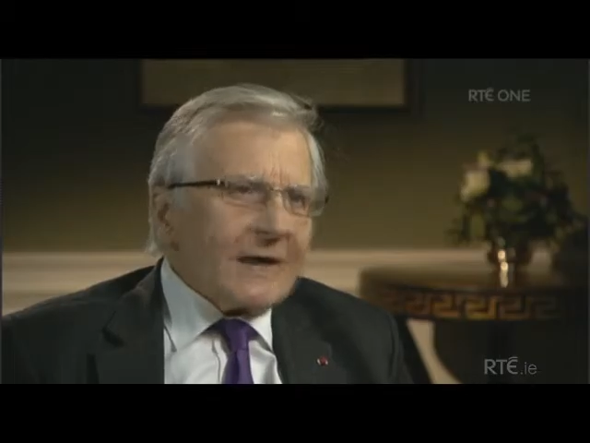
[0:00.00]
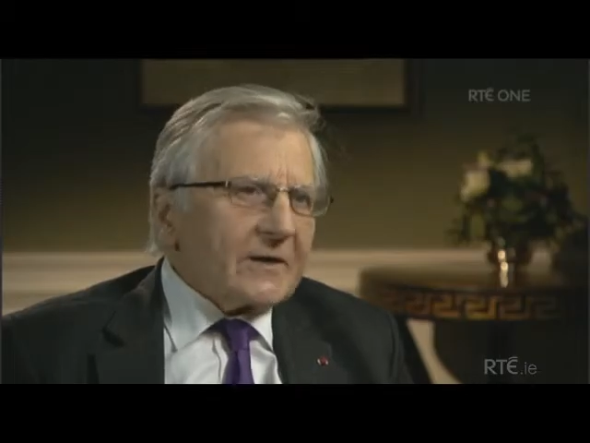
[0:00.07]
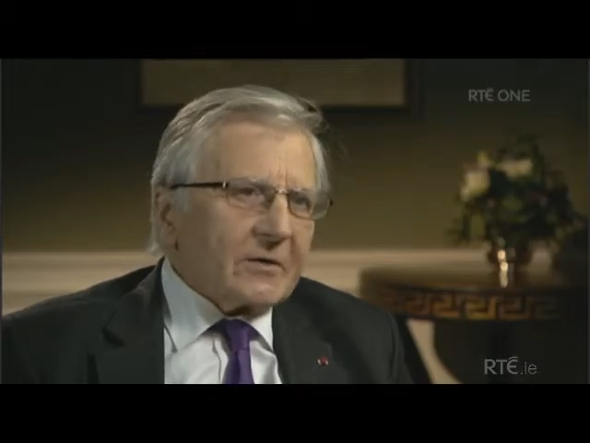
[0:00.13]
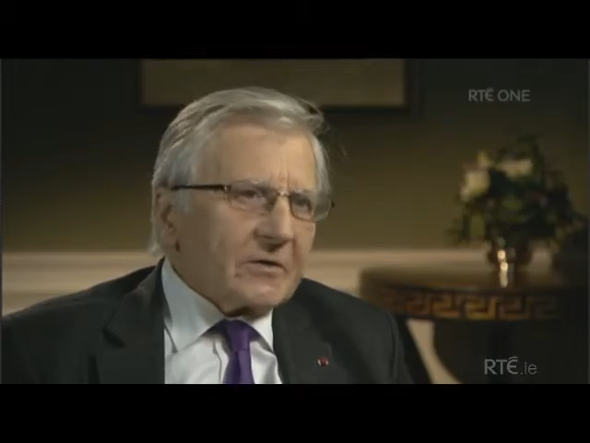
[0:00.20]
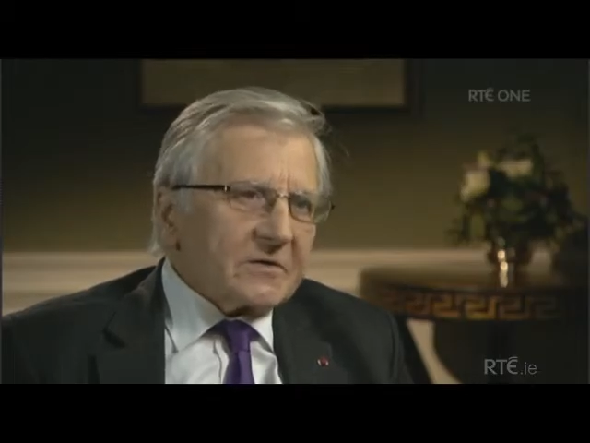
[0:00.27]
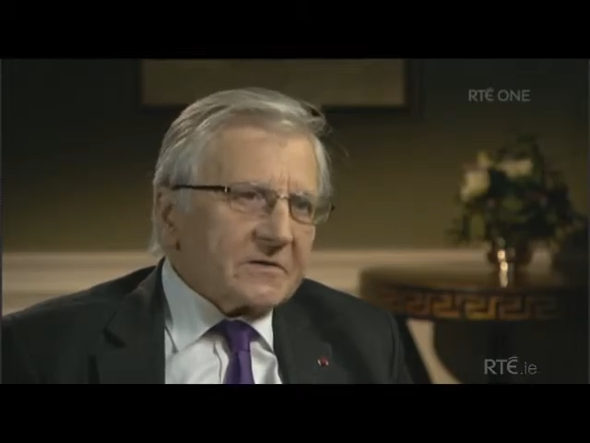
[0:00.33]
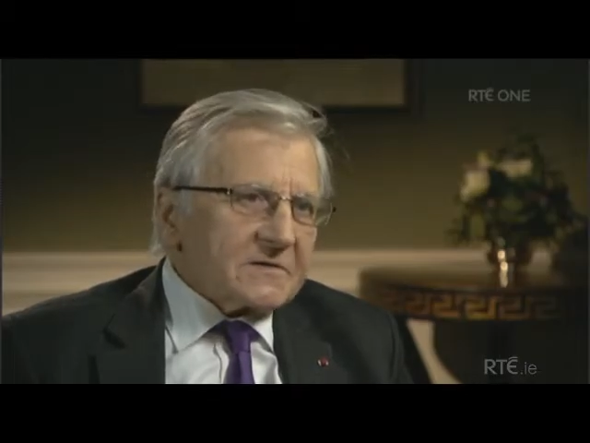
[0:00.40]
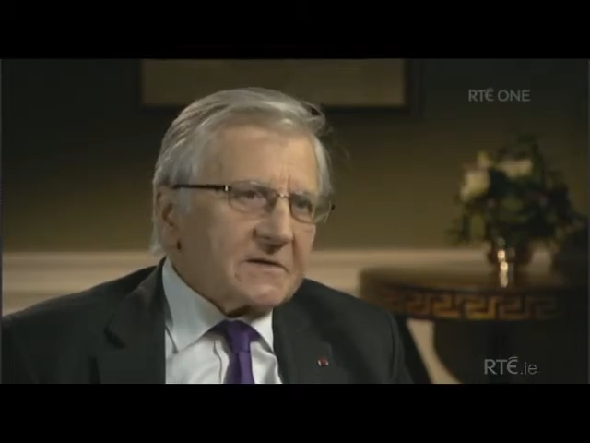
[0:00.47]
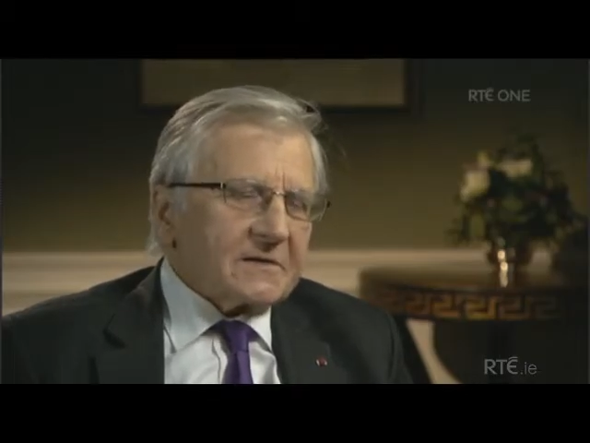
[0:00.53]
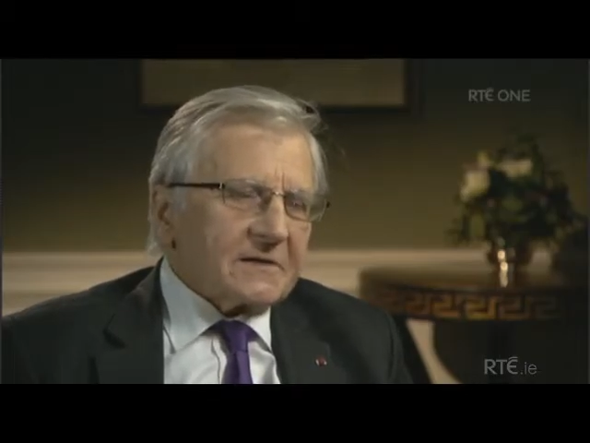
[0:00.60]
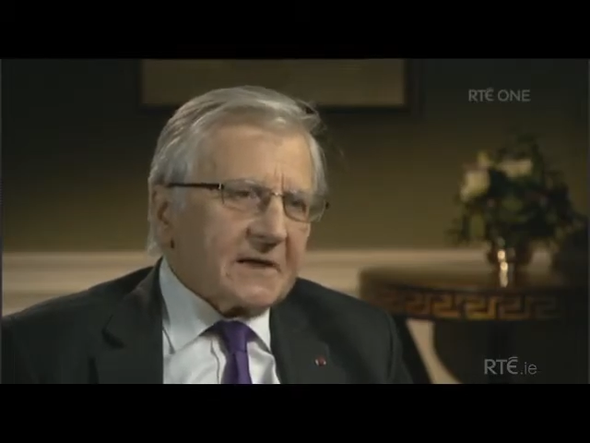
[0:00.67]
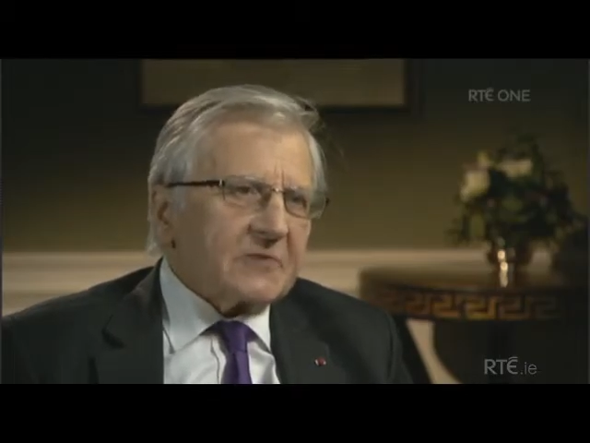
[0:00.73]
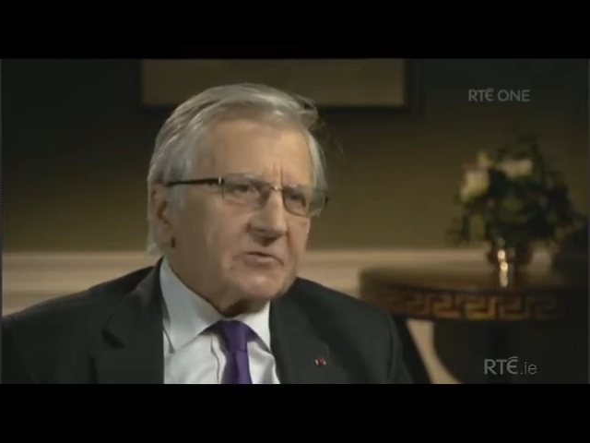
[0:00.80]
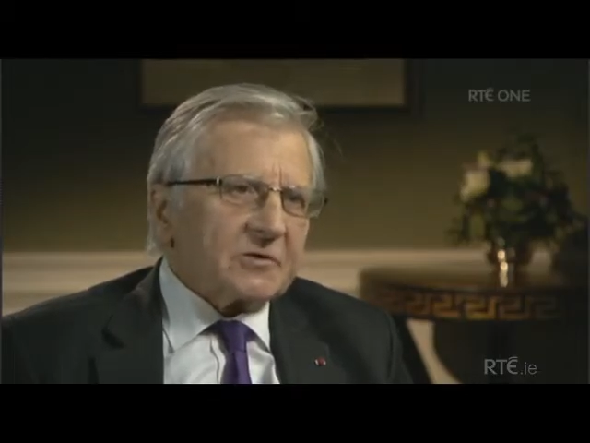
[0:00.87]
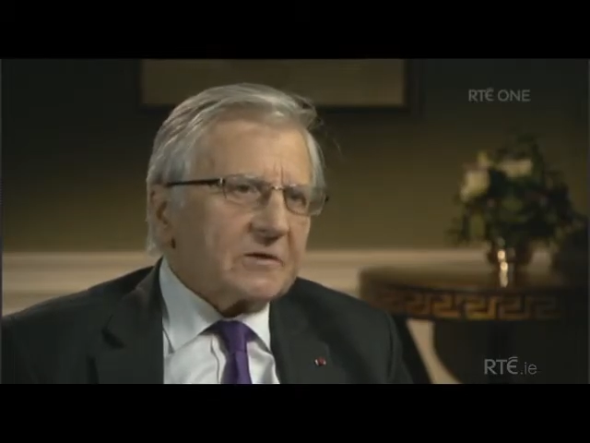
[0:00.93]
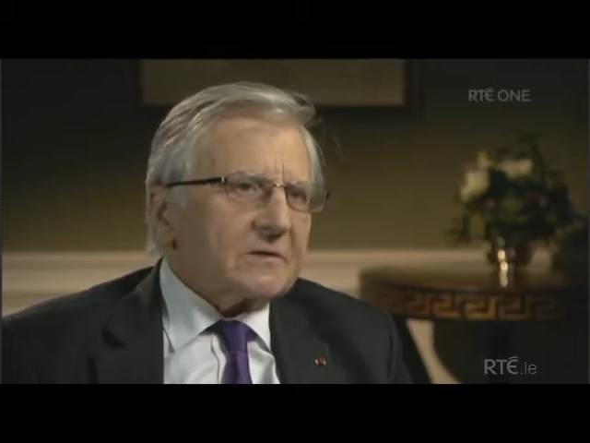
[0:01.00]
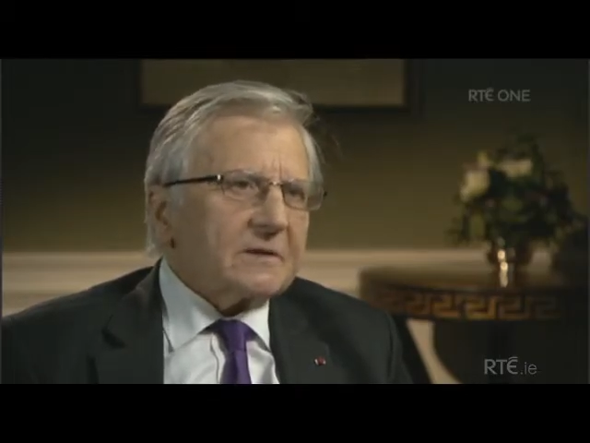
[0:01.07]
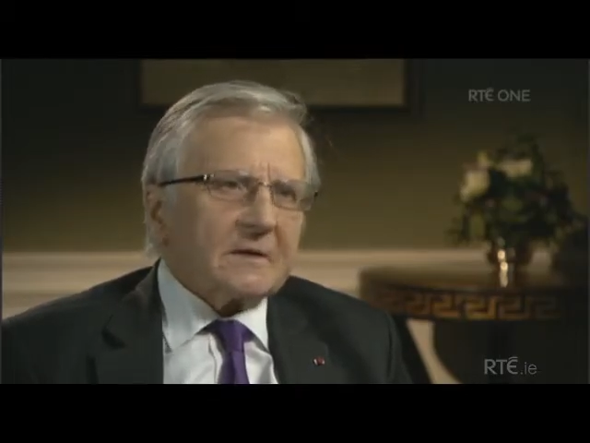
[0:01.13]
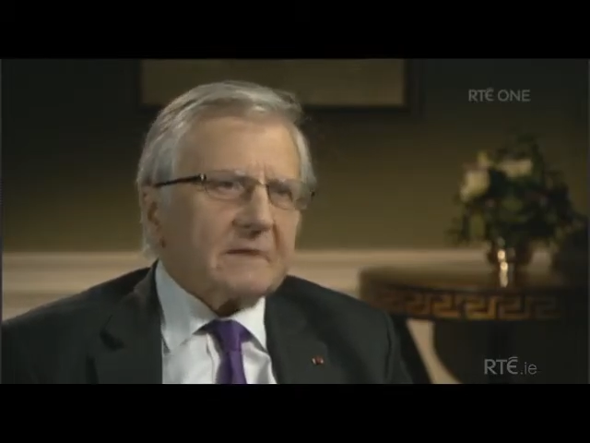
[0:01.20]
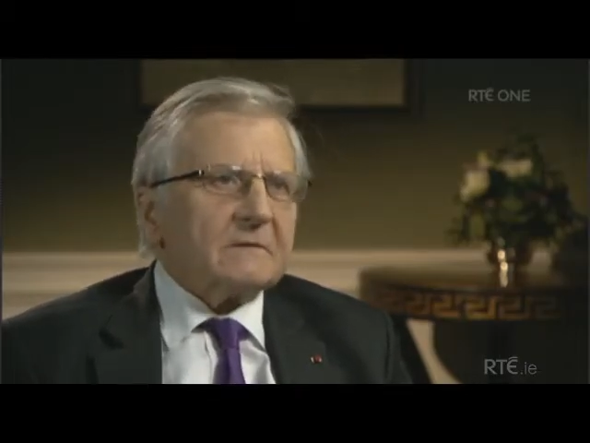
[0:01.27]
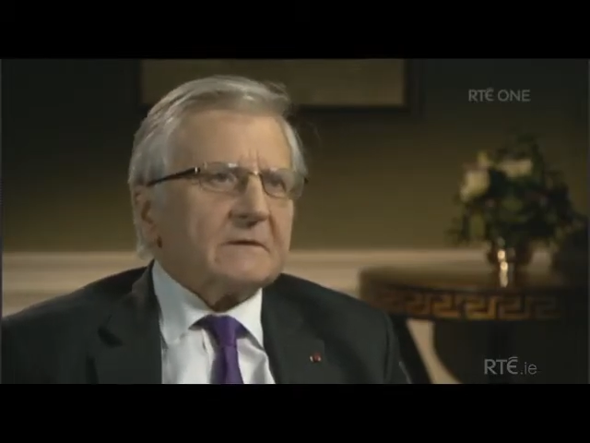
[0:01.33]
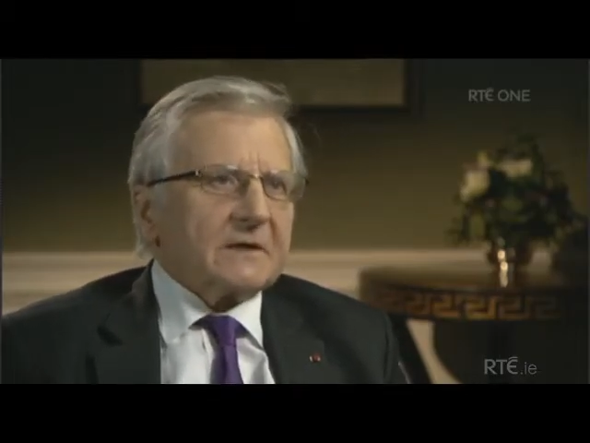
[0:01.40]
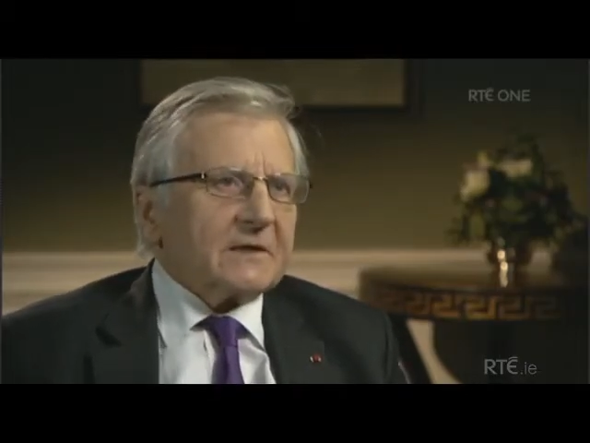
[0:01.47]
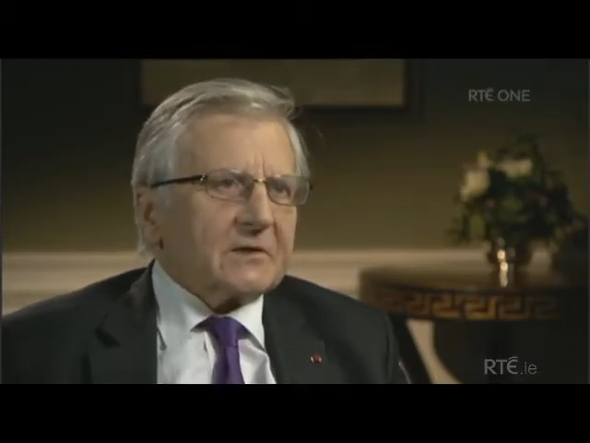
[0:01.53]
prior consultation,